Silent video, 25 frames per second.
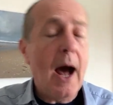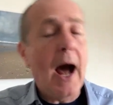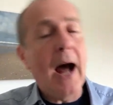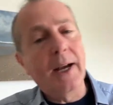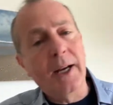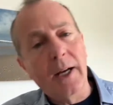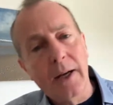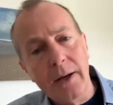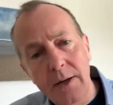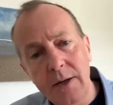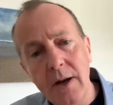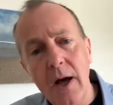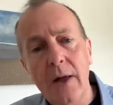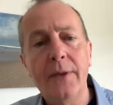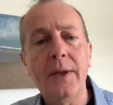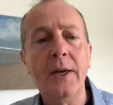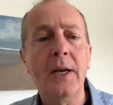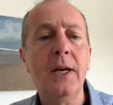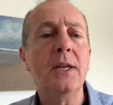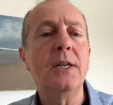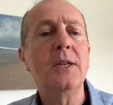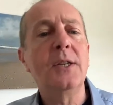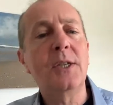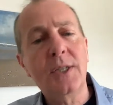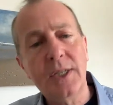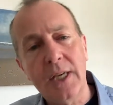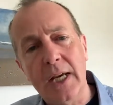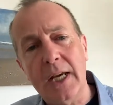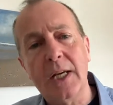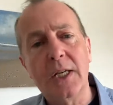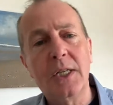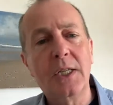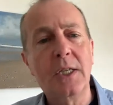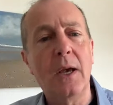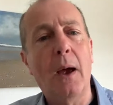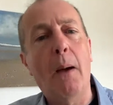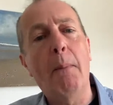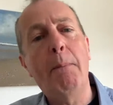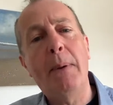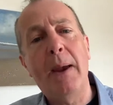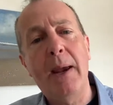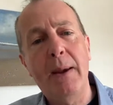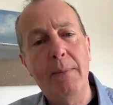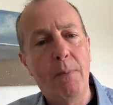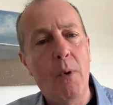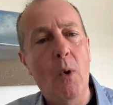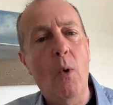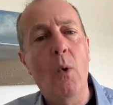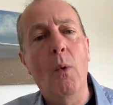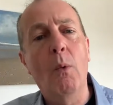And another six
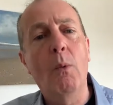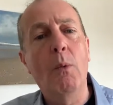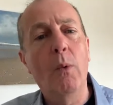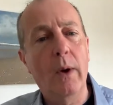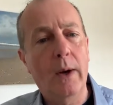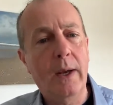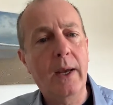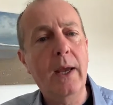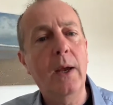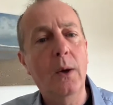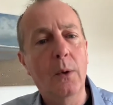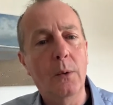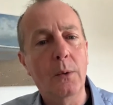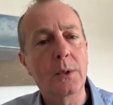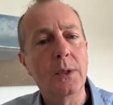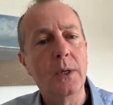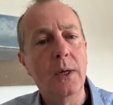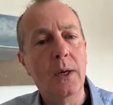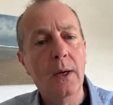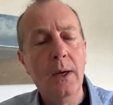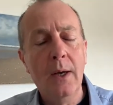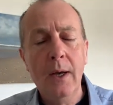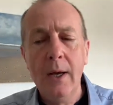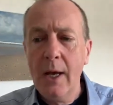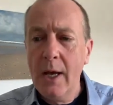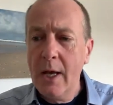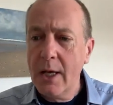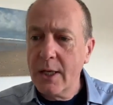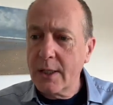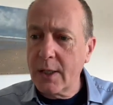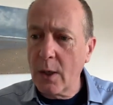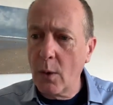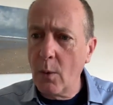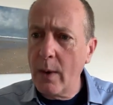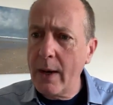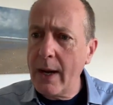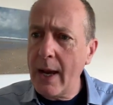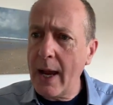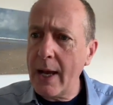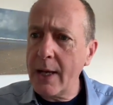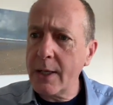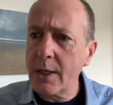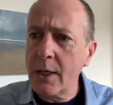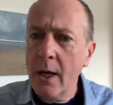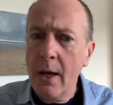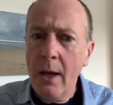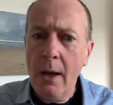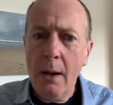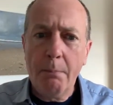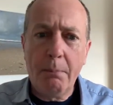people were killed. So we had,
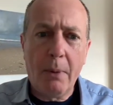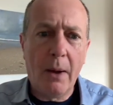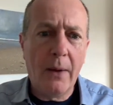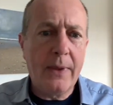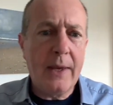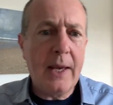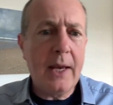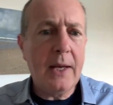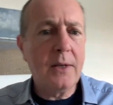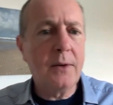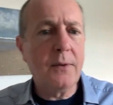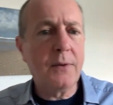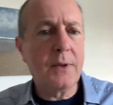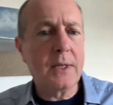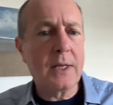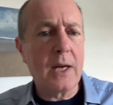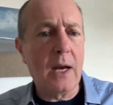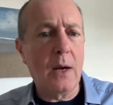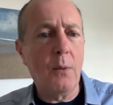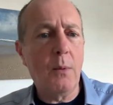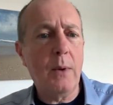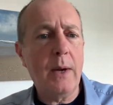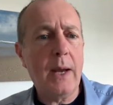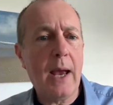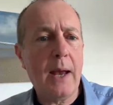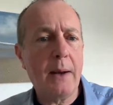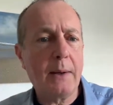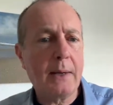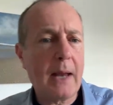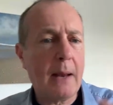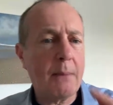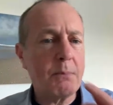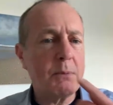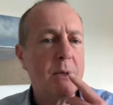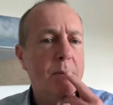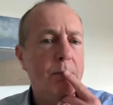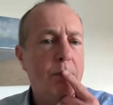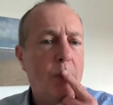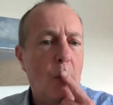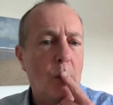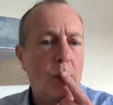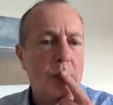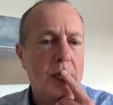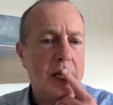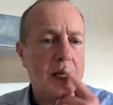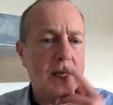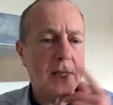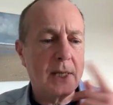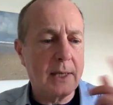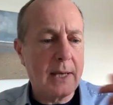by the end of the day, we had Captain
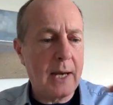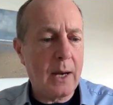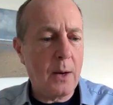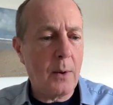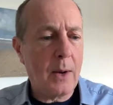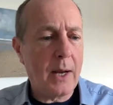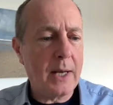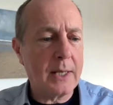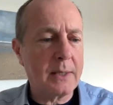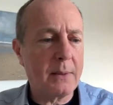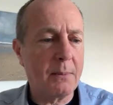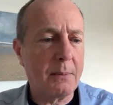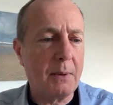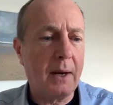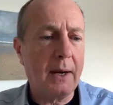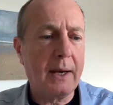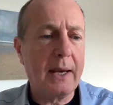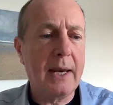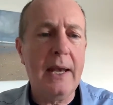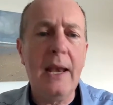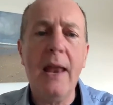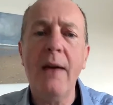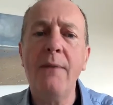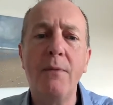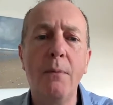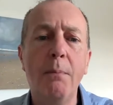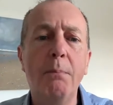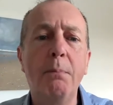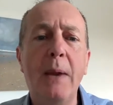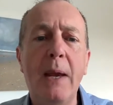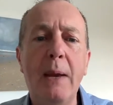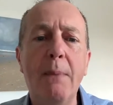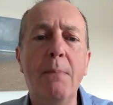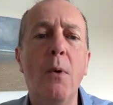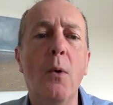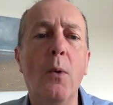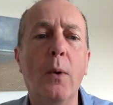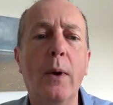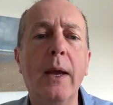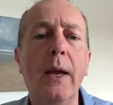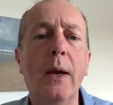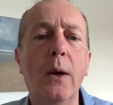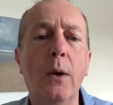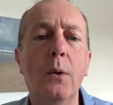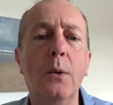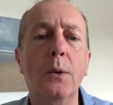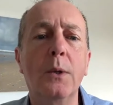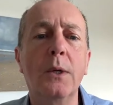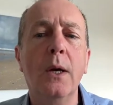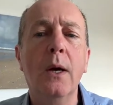Porteous had now had something like 11 people
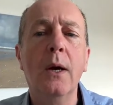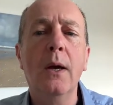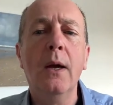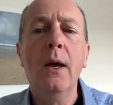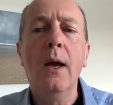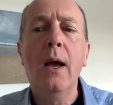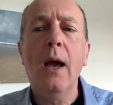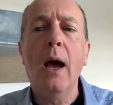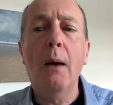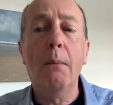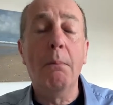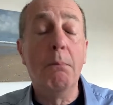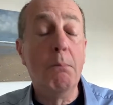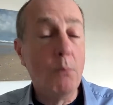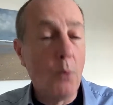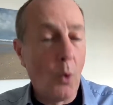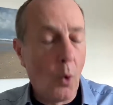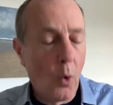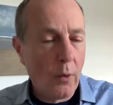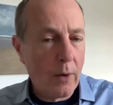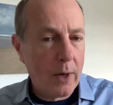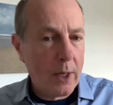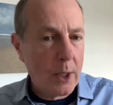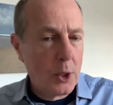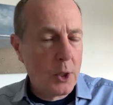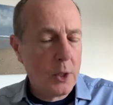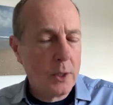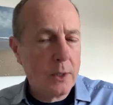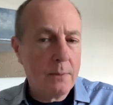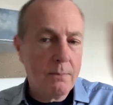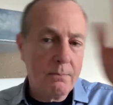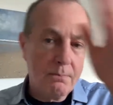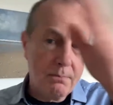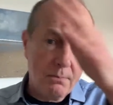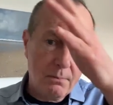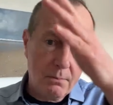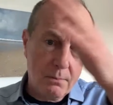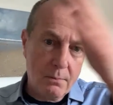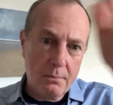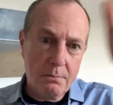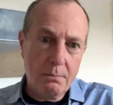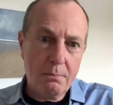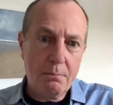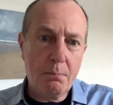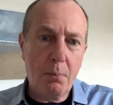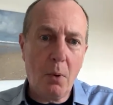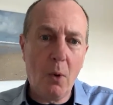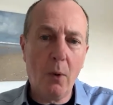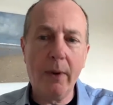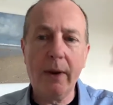killed, more injured,
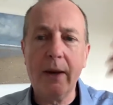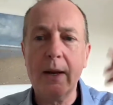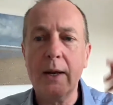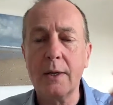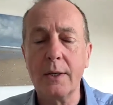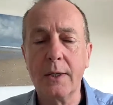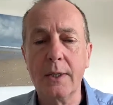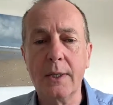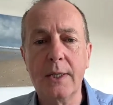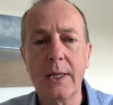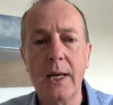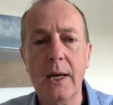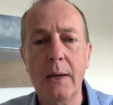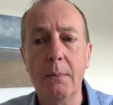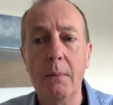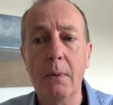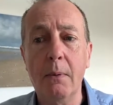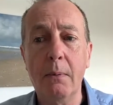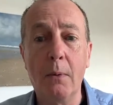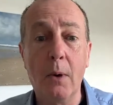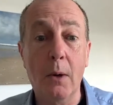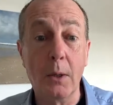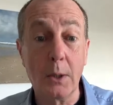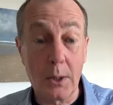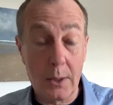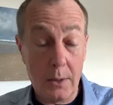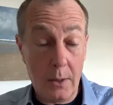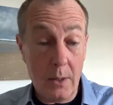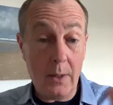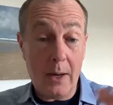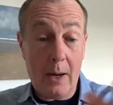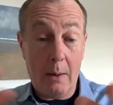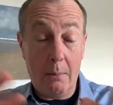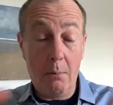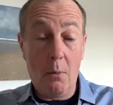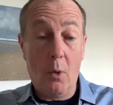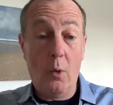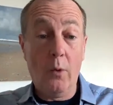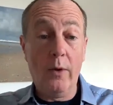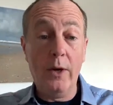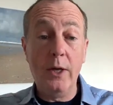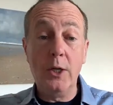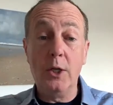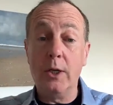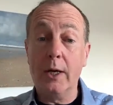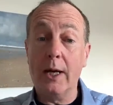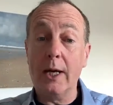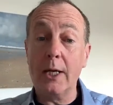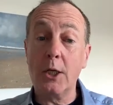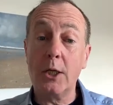pouring out of the tenement. Lots, no doubt more
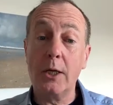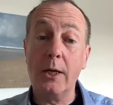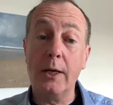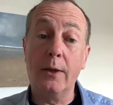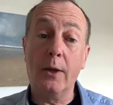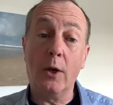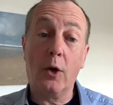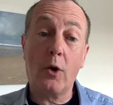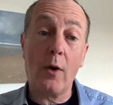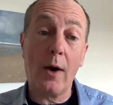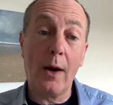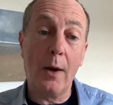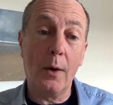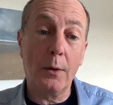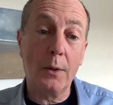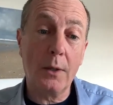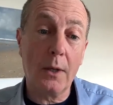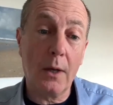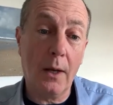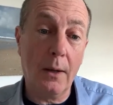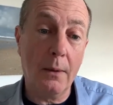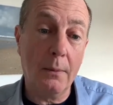injured actually in the crowd.